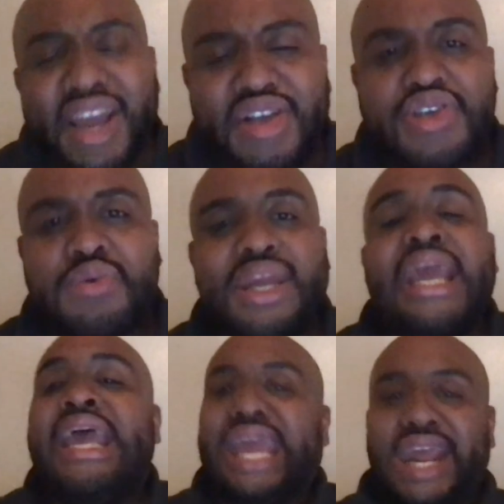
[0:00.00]
victory
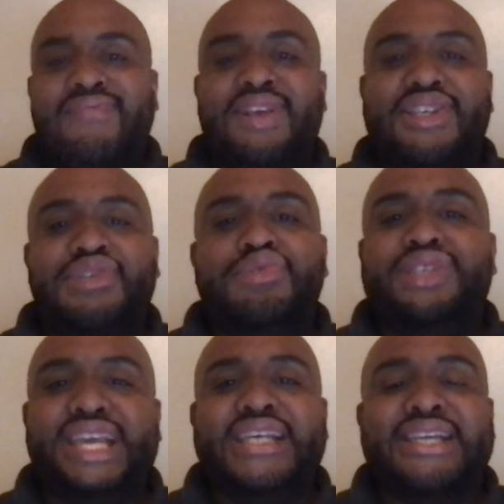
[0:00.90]
in this new
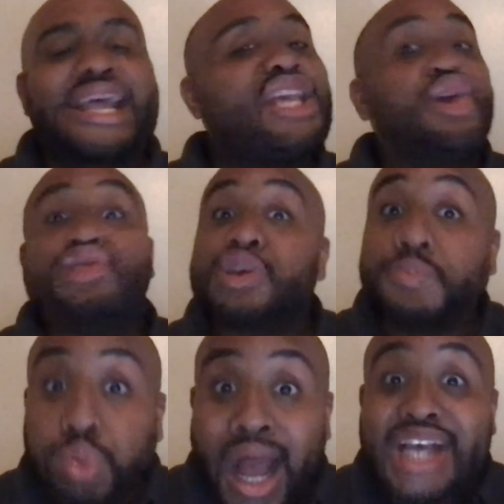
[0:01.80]
season. And you'll
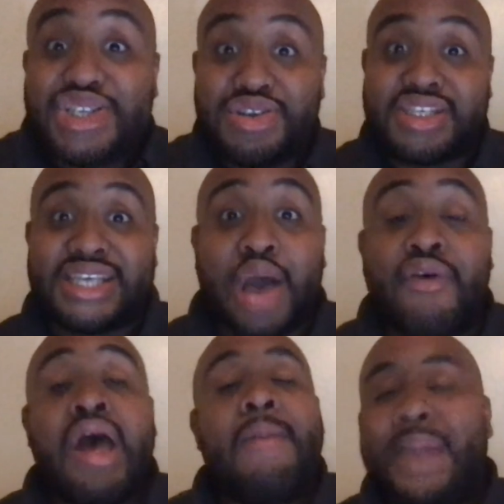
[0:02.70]
surprise
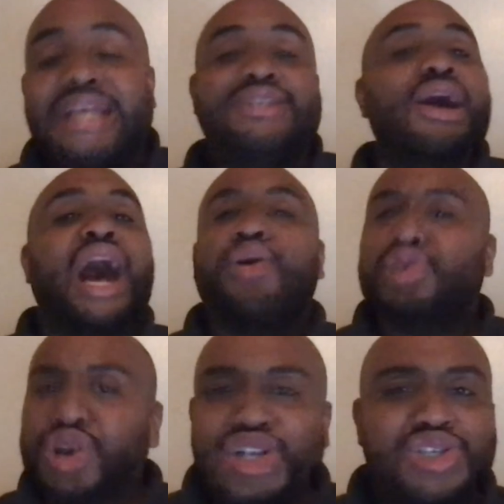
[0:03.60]
yourself based on how
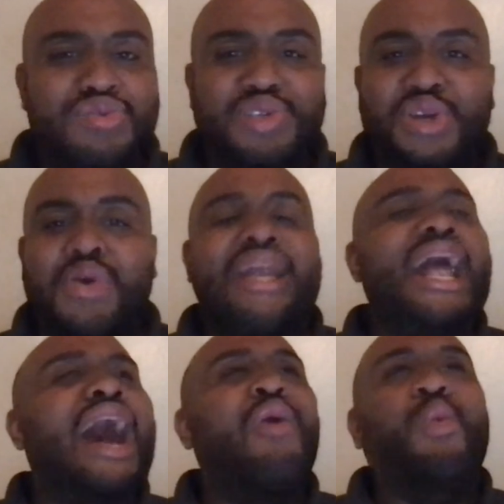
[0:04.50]
good you do and
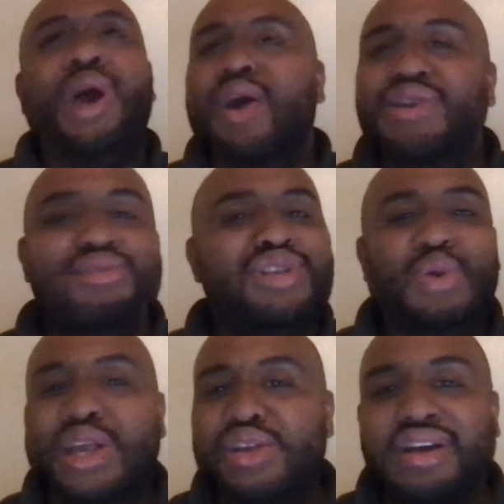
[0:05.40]
how well you
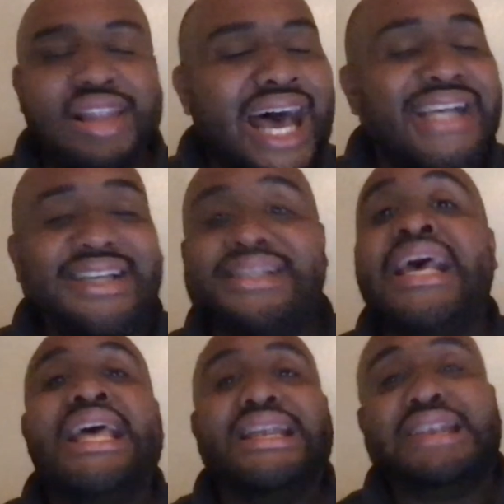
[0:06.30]
do in your classes.
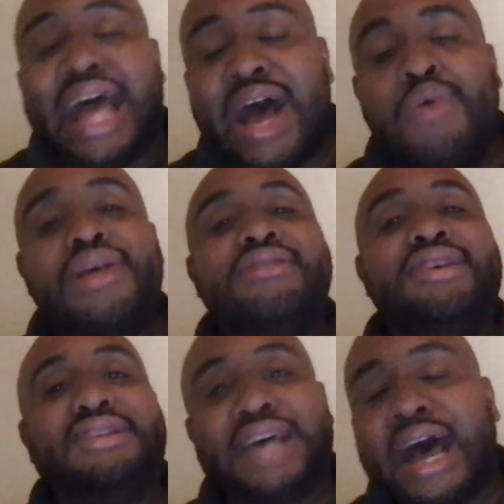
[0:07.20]
Now is
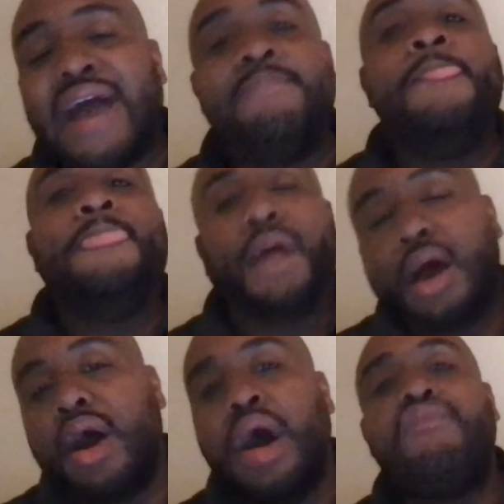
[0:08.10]
the time
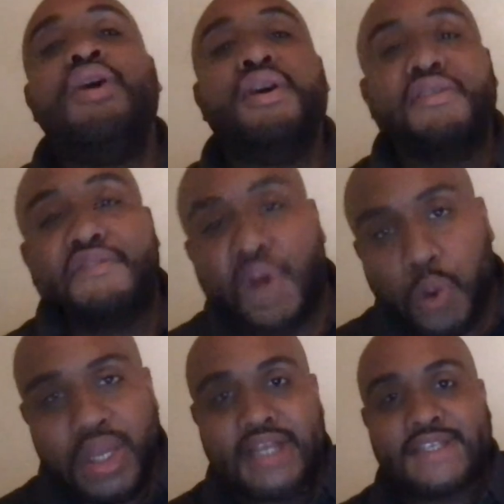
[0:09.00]
of
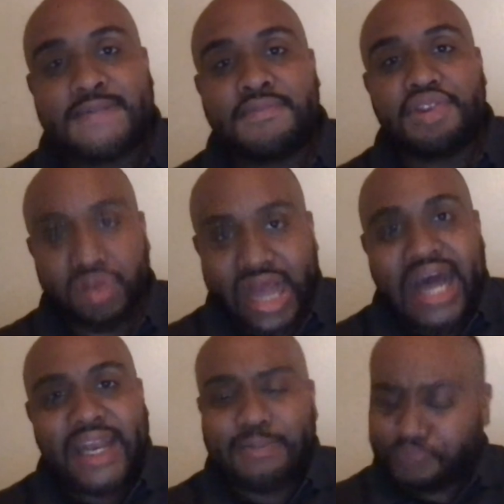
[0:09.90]
focus. You
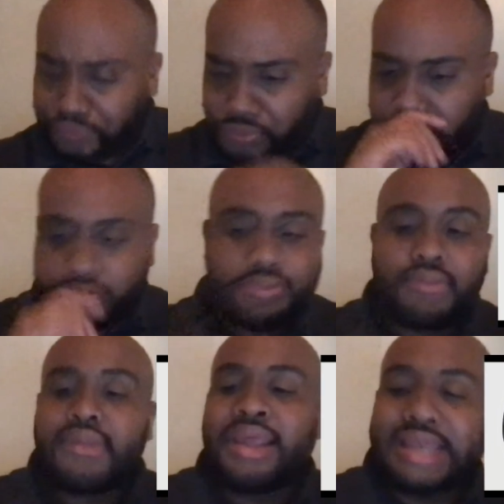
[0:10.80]
got it?
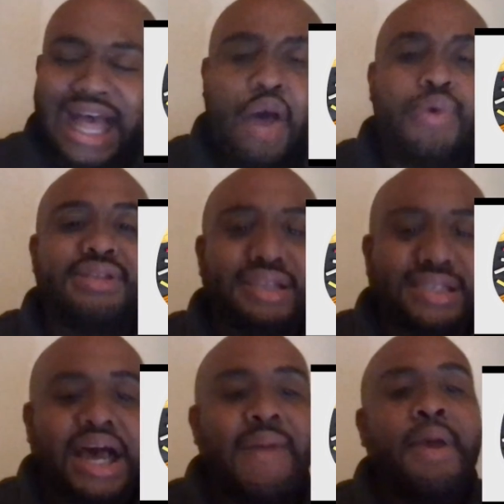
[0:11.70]
Now is the
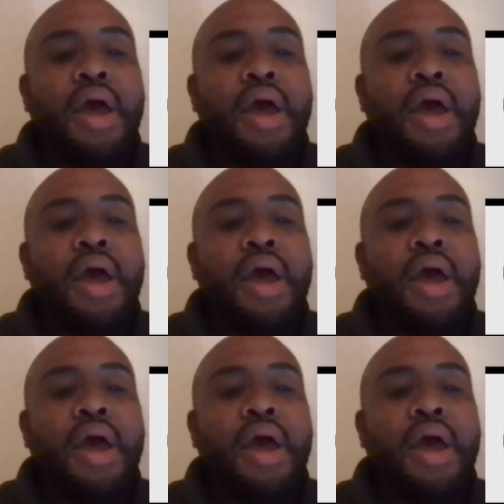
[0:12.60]
time